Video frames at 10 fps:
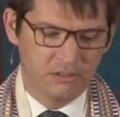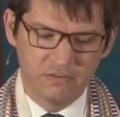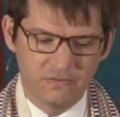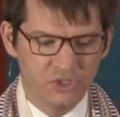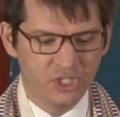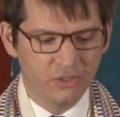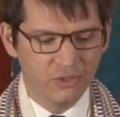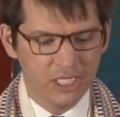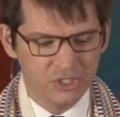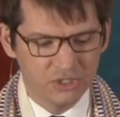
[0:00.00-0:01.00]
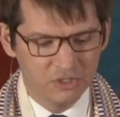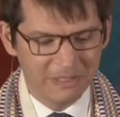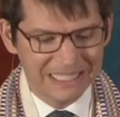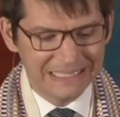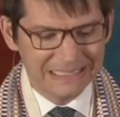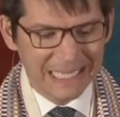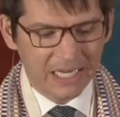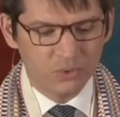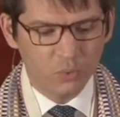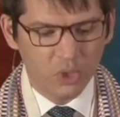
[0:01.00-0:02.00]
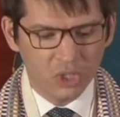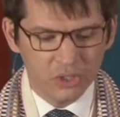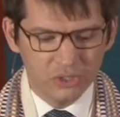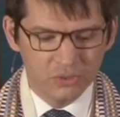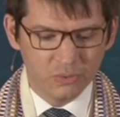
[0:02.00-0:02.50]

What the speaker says: for generations, but the exact words